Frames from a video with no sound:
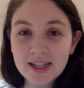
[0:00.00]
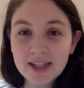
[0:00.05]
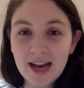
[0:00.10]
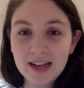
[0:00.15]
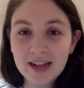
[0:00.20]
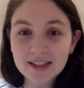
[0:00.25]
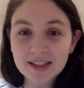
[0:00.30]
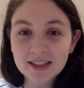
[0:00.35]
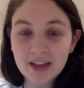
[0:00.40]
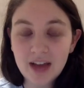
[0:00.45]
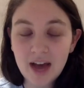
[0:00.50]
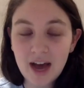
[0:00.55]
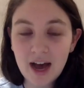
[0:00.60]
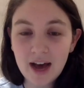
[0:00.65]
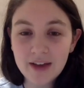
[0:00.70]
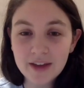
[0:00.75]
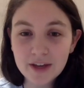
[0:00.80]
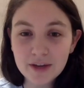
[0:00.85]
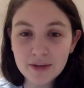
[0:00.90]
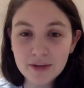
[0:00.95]
ask
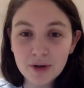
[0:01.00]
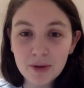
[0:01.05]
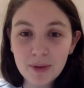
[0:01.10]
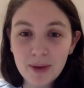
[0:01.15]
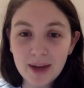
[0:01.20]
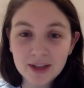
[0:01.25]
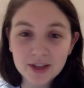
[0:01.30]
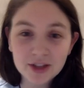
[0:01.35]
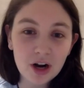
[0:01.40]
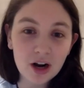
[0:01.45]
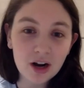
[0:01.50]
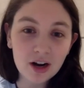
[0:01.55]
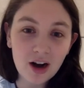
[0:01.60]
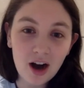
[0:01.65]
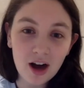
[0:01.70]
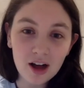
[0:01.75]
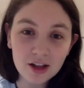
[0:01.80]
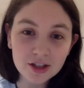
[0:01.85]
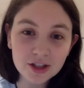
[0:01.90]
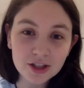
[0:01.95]
that you go back to your
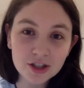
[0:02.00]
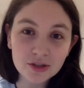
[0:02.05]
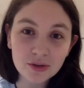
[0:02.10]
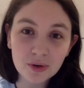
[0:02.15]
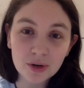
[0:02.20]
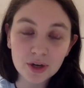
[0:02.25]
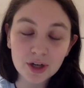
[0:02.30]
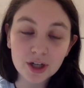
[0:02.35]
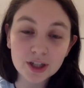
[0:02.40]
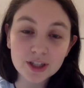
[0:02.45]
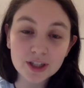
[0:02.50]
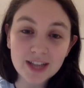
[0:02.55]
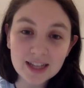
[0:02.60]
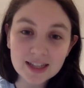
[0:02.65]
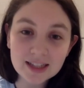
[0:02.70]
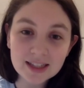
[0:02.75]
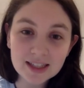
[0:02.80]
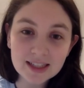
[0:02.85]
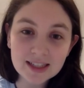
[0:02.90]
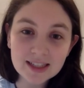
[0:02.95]
oncologist or your
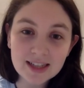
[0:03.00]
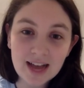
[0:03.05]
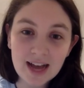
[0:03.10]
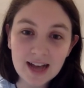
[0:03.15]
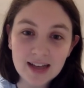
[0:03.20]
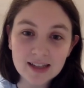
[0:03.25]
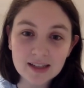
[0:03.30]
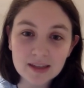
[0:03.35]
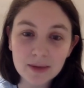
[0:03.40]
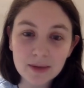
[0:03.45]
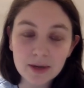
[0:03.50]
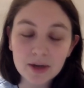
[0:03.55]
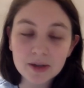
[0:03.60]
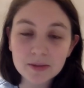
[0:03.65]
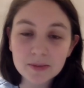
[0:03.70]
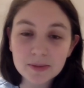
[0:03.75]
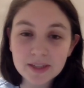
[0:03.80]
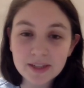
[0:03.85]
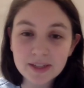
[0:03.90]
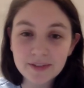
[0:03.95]
dentist, ask about a
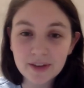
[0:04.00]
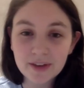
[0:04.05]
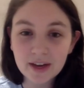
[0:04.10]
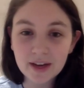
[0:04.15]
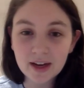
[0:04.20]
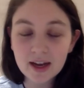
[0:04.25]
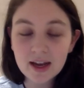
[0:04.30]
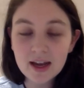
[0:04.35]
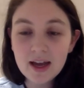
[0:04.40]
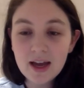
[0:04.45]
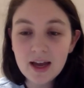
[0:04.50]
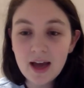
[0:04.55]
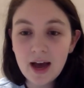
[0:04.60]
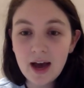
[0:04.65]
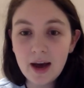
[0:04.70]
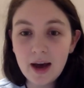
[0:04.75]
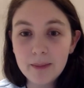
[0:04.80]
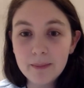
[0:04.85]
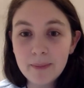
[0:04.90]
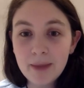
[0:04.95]
specific
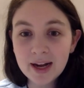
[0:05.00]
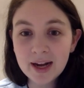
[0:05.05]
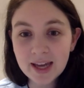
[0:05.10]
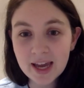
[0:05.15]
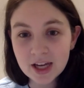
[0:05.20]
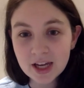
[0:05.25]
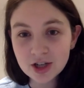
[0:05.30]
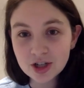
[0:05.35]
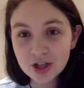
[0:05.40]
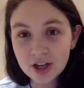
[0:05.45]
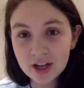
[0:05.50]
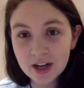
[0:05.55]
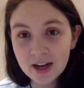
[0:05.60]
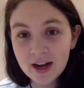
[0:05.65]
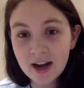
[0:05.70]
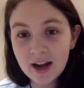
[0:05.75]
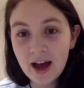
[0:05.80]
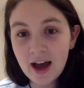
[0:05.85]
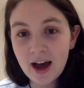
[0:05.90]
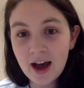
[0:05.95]

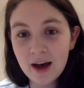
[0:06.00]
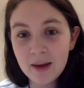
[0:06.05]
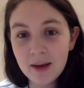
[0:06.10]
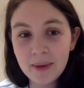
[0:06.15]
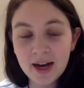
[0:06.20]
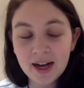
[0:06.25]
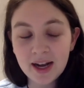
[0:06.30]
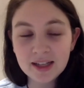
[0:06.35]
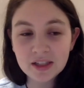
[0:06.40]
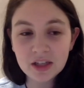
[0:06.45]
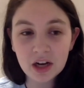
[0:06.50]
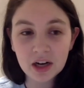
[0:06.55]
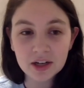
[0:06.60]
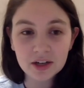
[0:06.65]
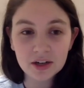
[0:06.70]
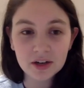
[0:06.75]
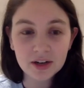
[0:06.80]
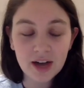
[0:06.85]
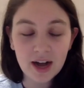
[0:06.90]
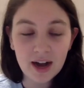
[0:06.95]
medication. And as
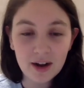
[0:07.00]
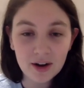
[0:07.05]
Dr.